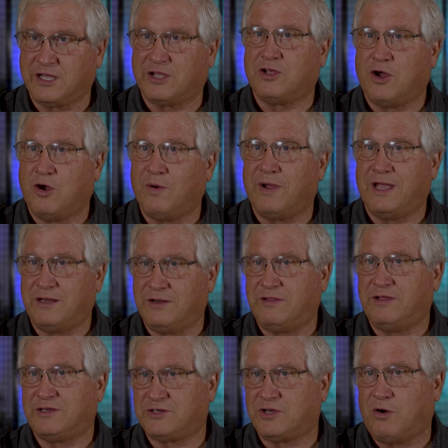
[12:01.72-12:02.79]
go into
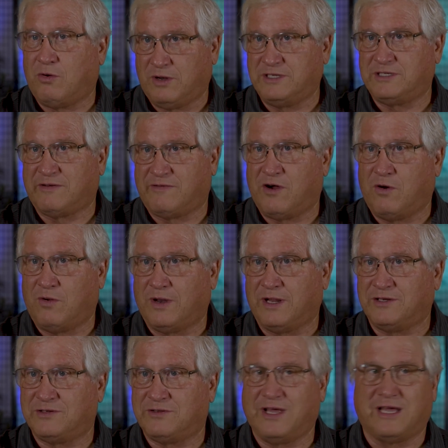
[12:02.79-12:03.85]
this holies of
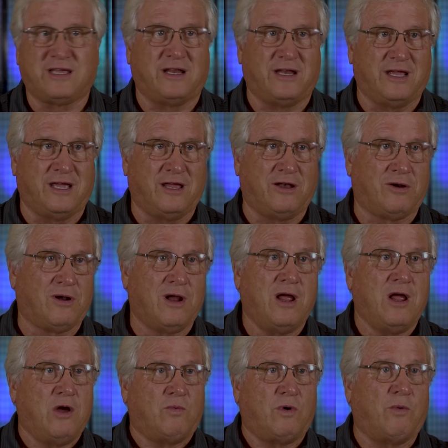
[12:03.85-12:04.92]
holies, that could enter
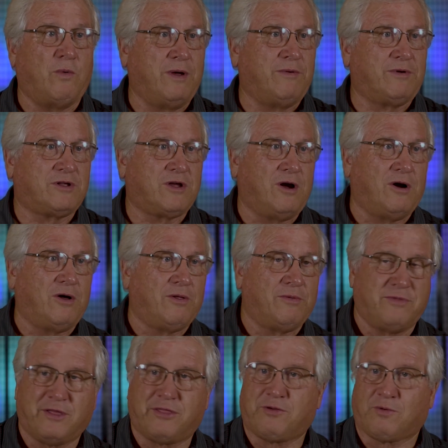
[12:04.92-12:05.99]
what we would call
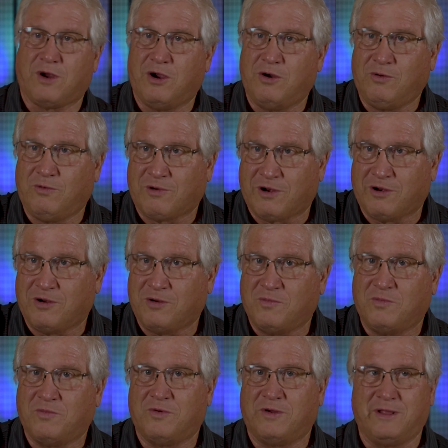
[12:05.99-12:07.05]
the throne
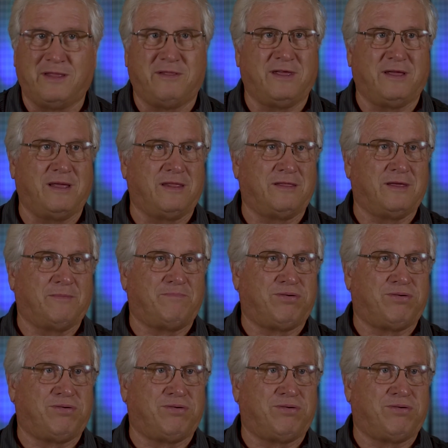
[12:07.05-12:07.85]
room, the